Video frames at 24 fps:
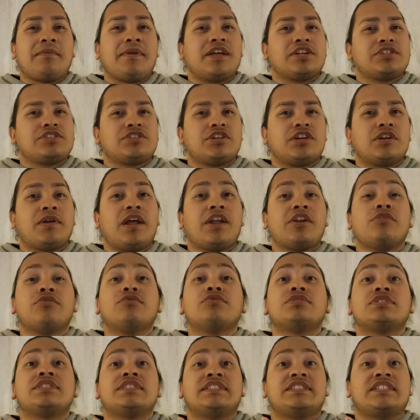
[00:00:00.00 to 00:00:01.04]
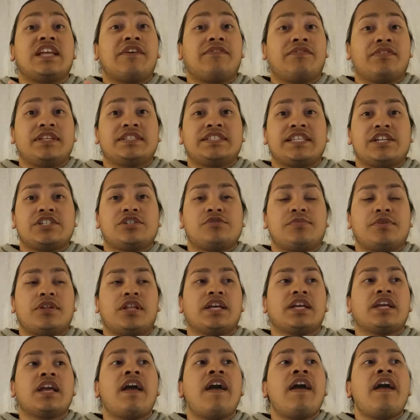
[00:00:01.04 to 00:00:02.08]
I'm not sure. I knew it was definitely Sandra
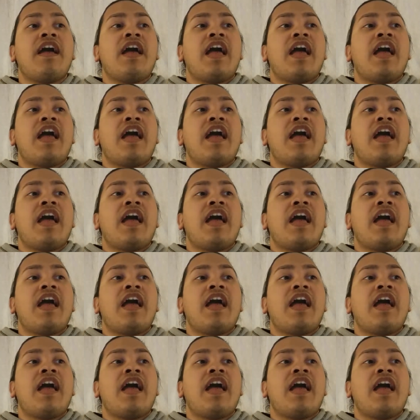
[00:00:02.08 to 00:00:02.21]
Bullock.